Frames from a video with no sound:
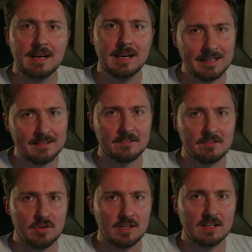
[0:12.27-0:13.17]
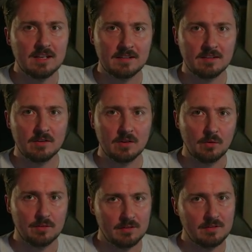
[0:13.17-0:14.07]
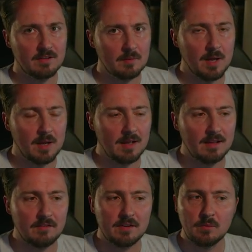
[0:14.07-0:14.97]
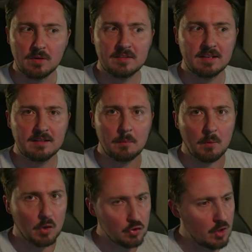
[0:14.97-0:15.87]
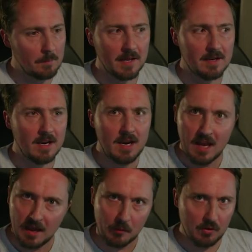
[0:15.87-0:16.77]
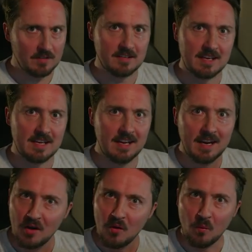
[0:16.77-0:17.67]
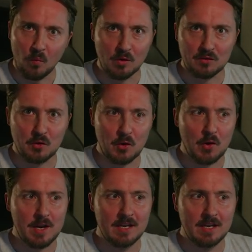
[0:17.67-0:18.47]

It doesn't close until about 11, we said, but we're jumping in. I'm going to see what's going on.